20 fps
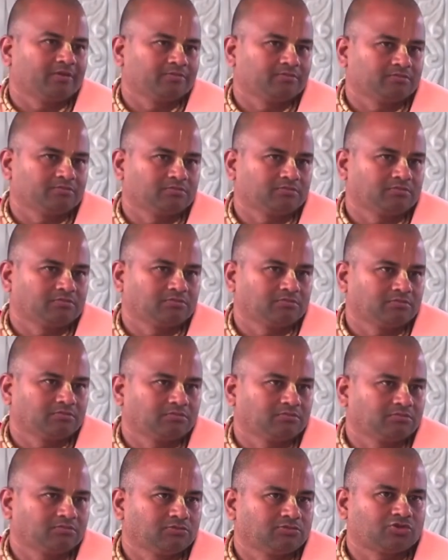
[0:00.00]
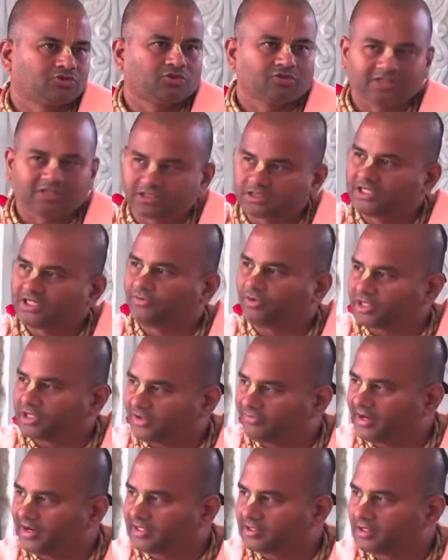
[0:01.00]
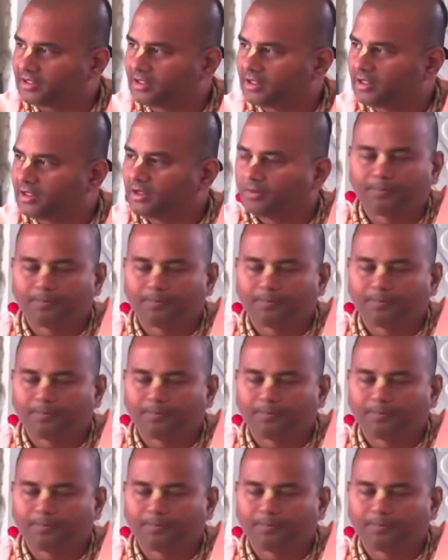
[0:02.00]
me. So this devotee went,